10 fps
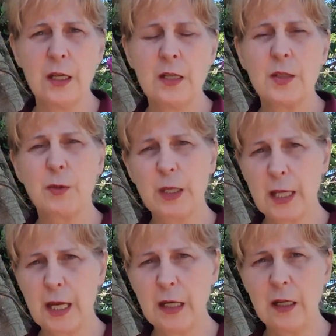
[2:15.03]
So in
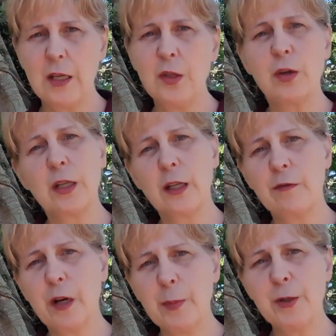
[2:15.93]
Canada, you can
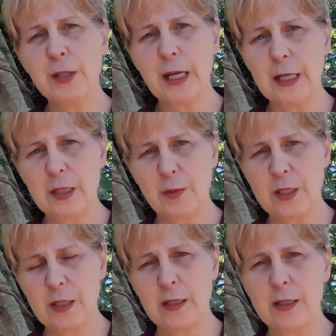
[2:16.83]
give up your tax
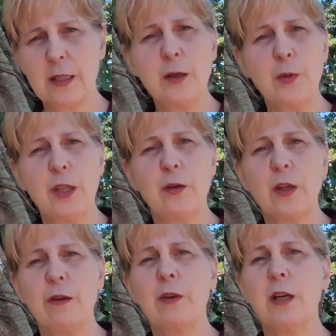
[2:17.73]
residency without
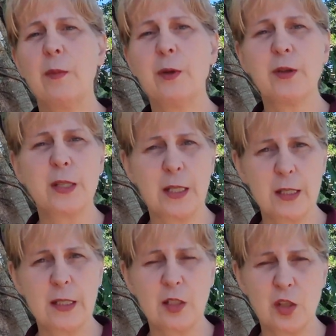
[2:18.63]
giving up your
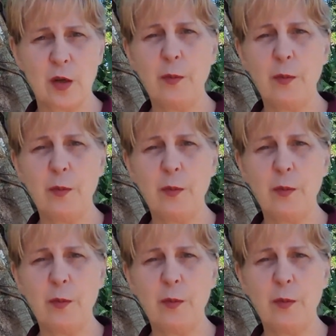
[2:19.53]
citizenship.